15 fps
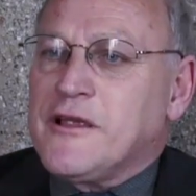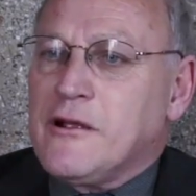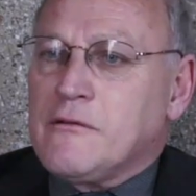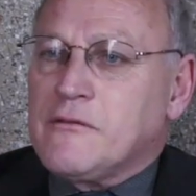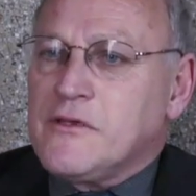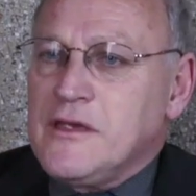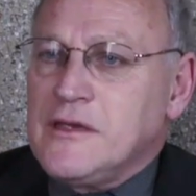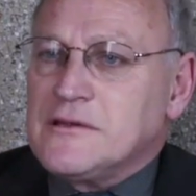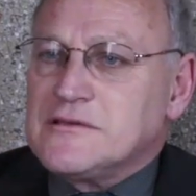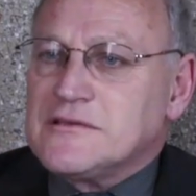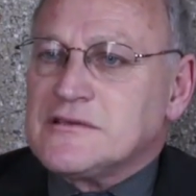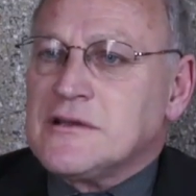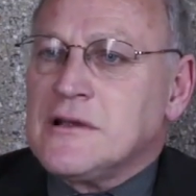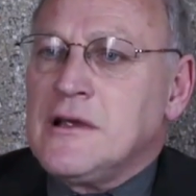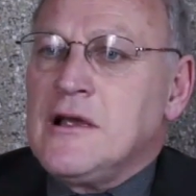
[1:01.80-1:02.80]
health
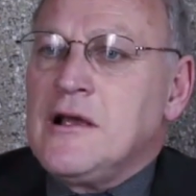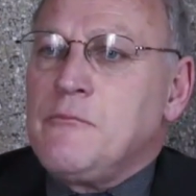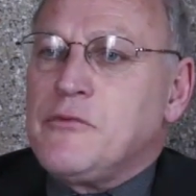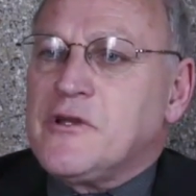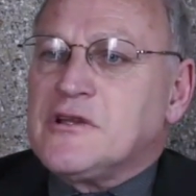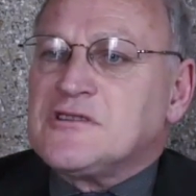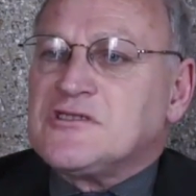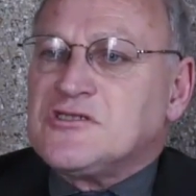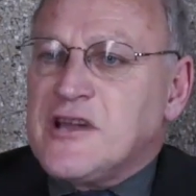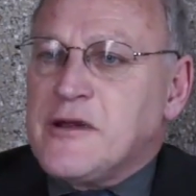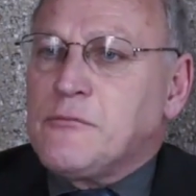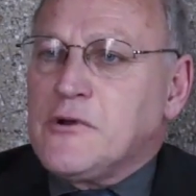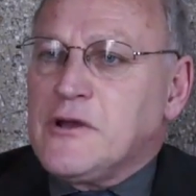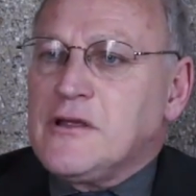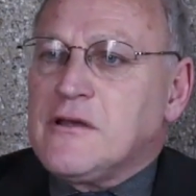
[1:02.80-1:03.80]
is, because
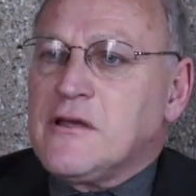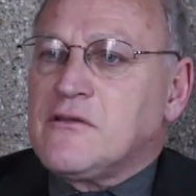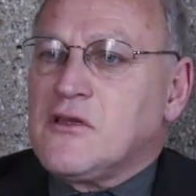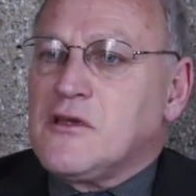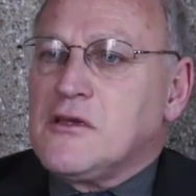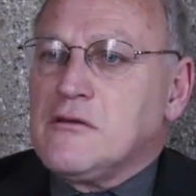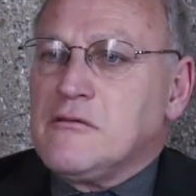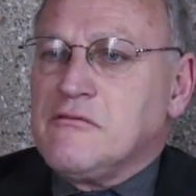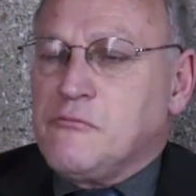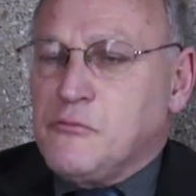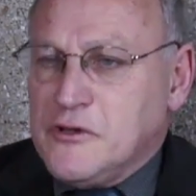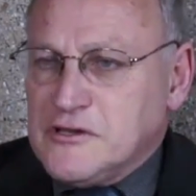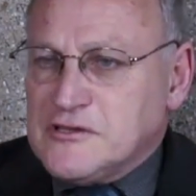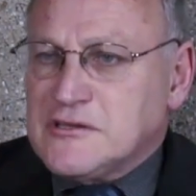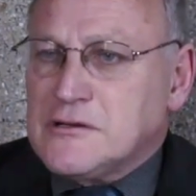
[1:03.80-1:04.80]
generally they think of
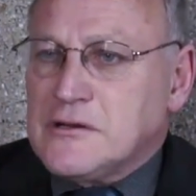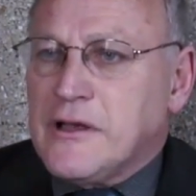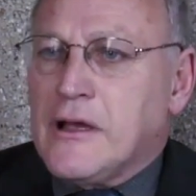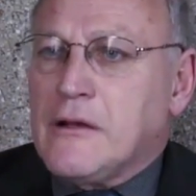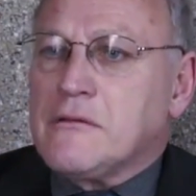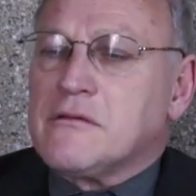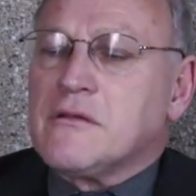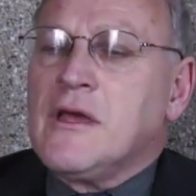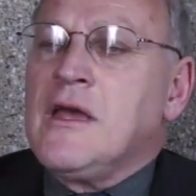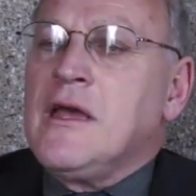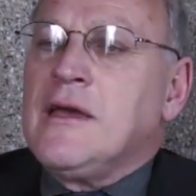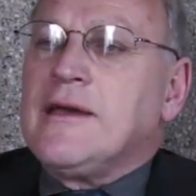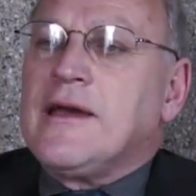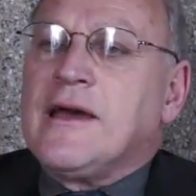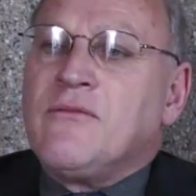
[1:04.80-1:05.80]
personal health
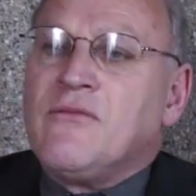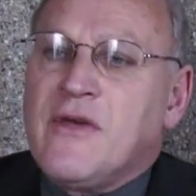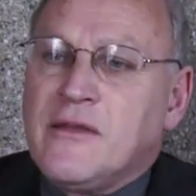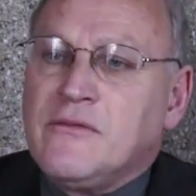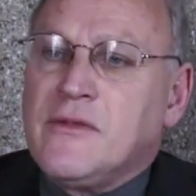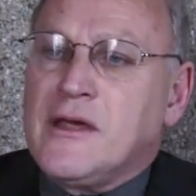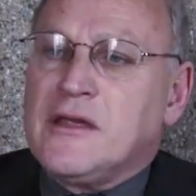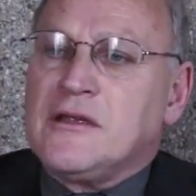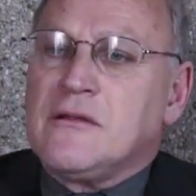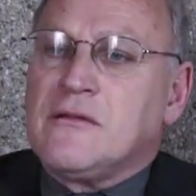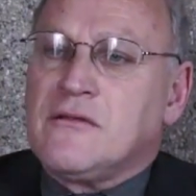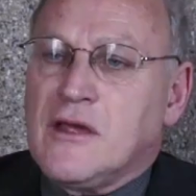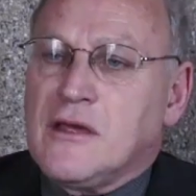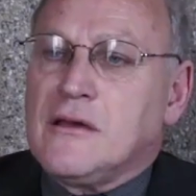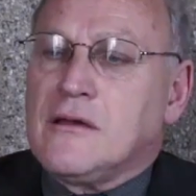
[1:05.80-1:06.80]
and then they
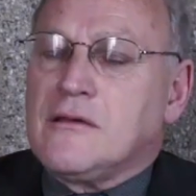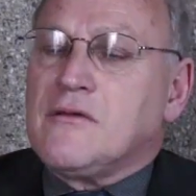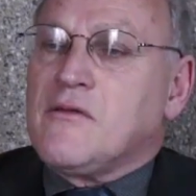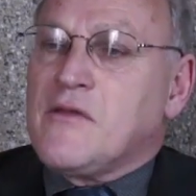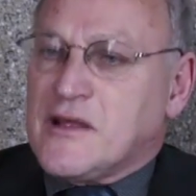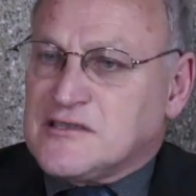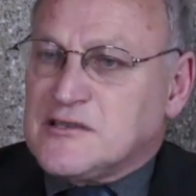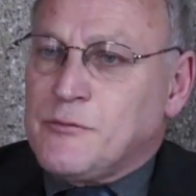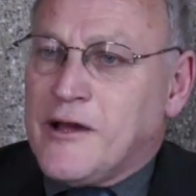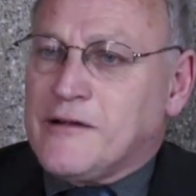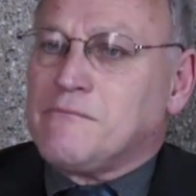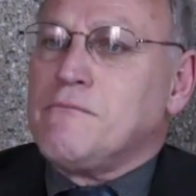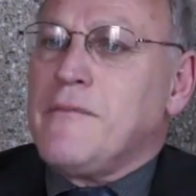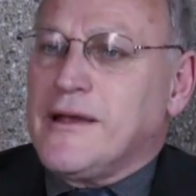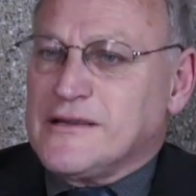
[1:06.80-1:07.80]
think that that's
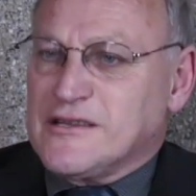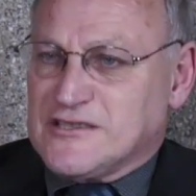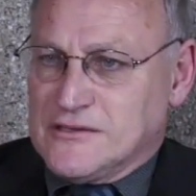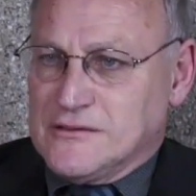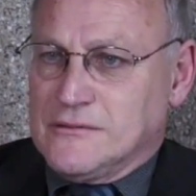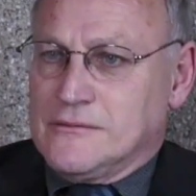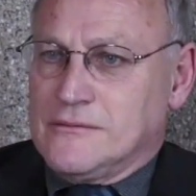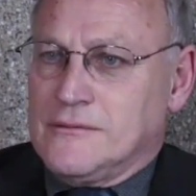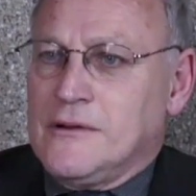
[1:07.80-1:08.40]
about medicine.